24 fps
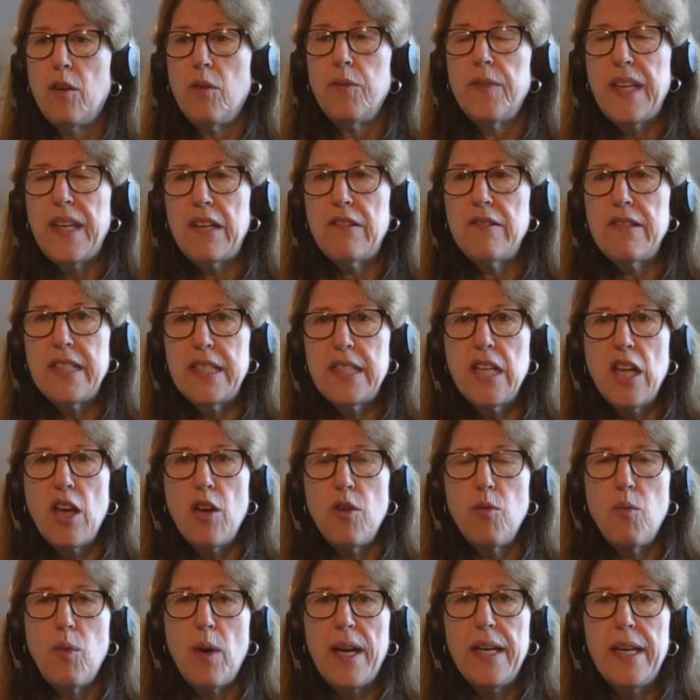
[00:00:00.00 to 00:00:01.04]
There's no
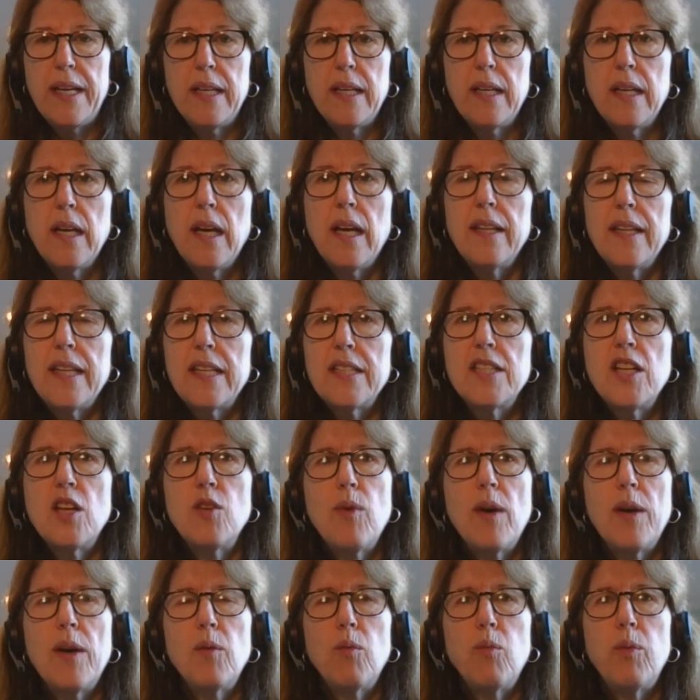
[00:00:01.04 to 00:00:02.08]
way
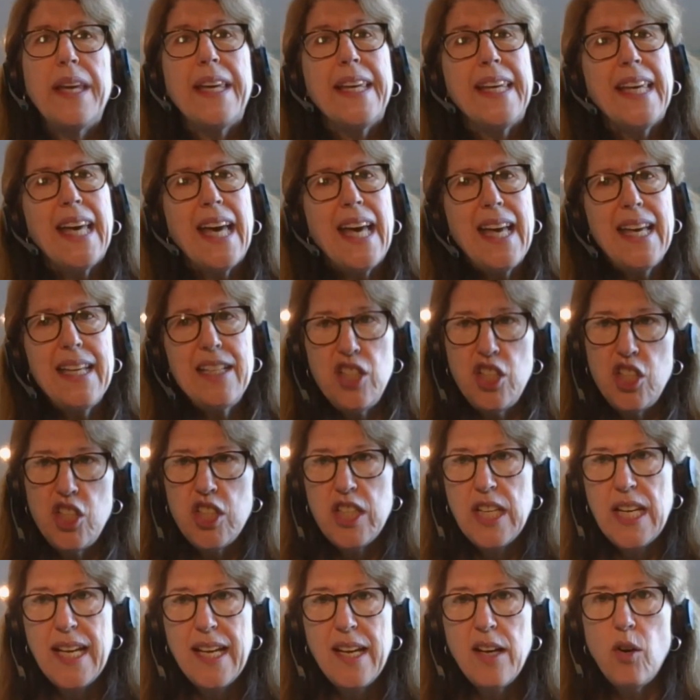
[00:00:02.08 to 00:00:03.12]
we can
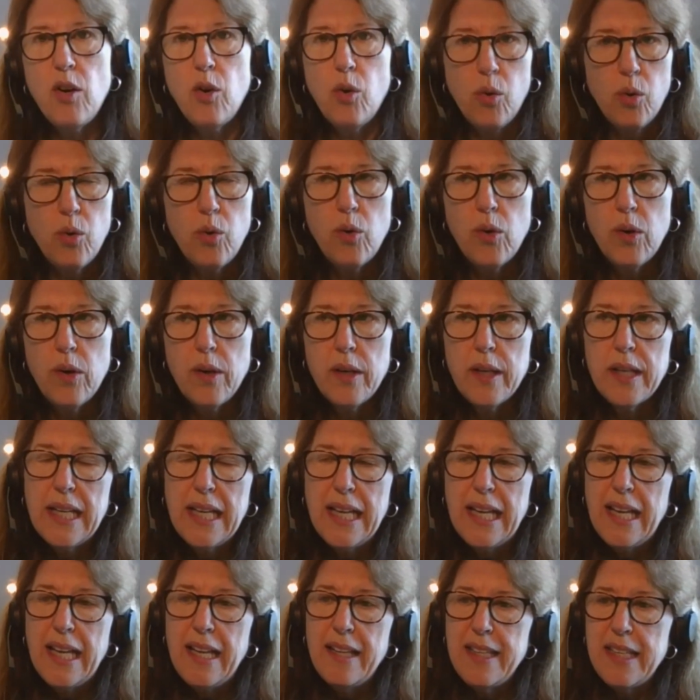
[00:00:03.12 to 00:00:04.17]
share, or
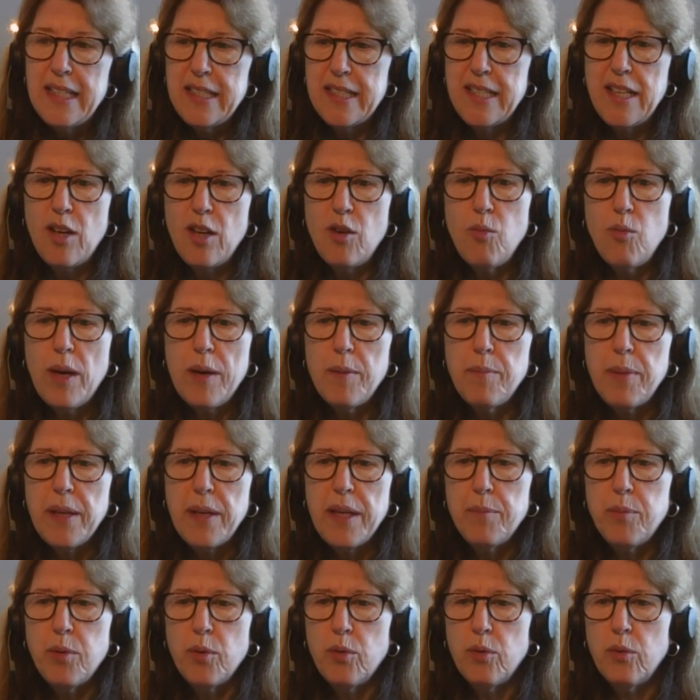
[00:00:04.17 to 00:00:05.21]
there's no way
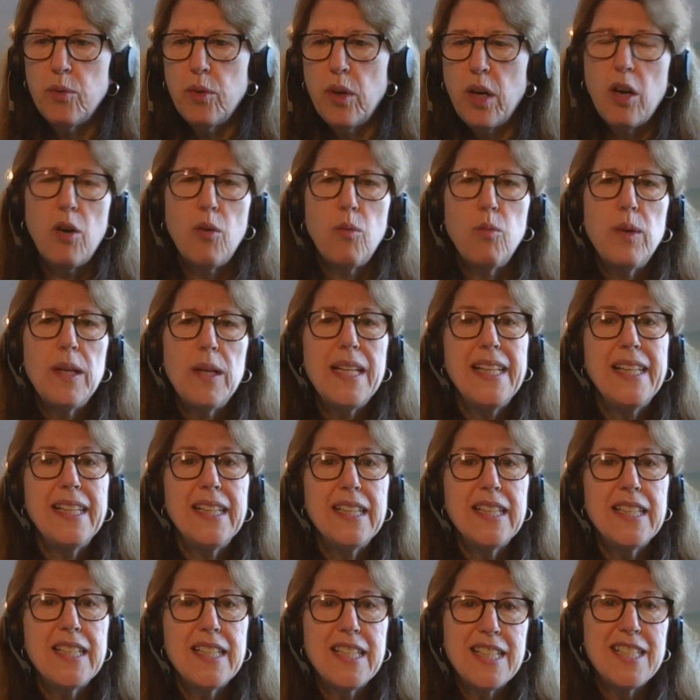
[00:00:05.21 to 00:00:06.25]
people are willing
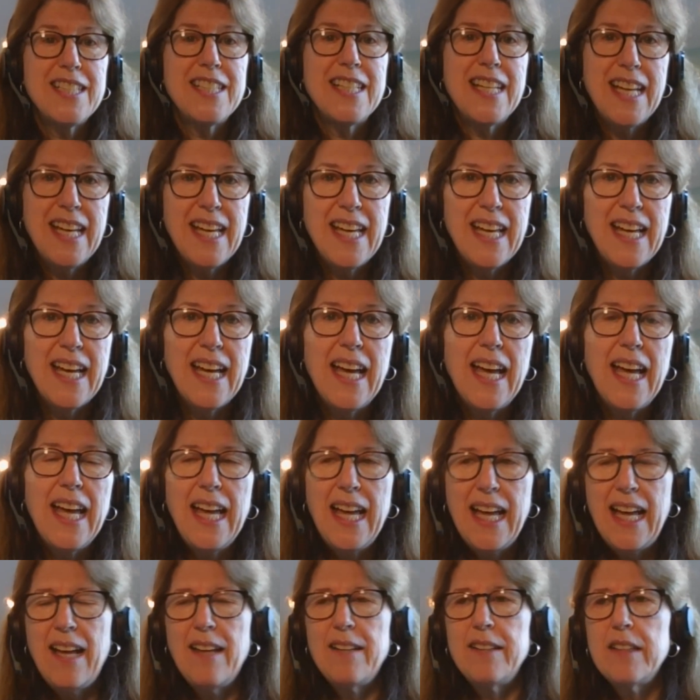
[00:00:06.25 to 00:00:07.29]
to share,
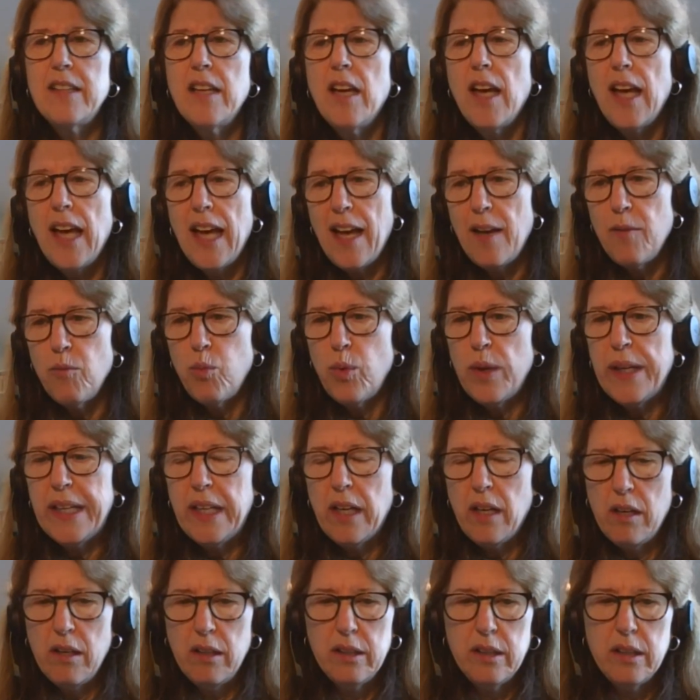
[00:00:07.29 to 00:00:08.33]
and we
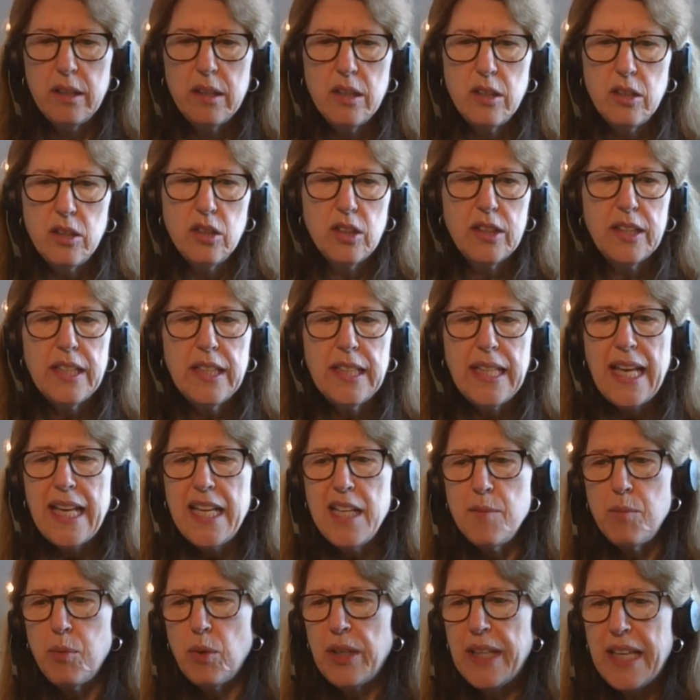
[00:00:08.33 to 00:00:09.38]
can't look at
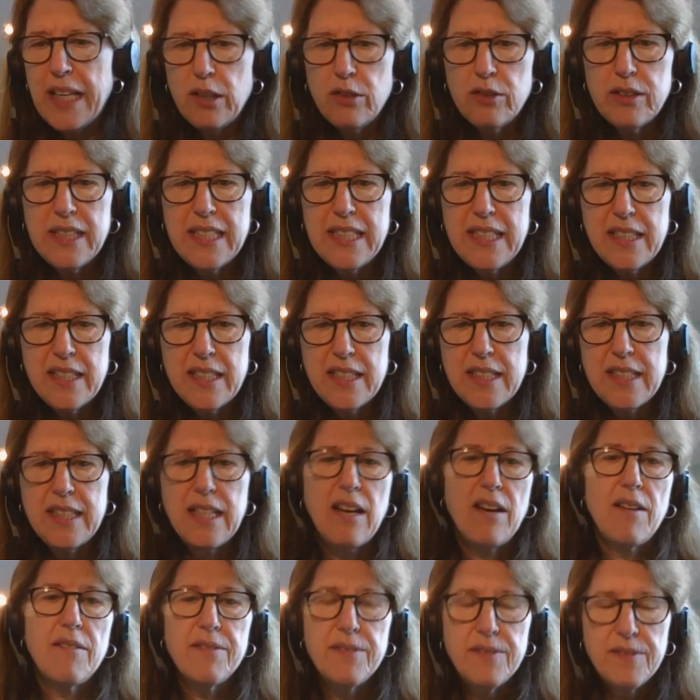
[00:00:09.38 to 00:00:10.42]
anybody else's
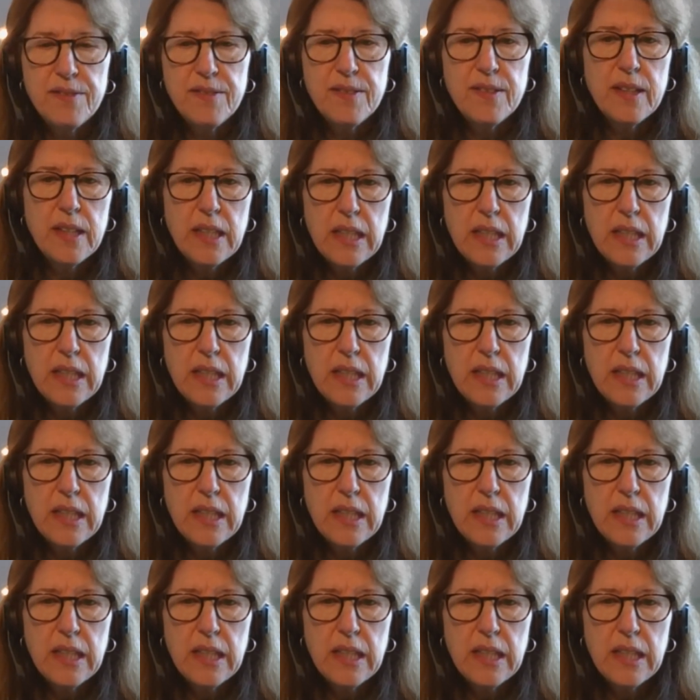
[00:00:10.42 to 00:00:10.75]
stuff.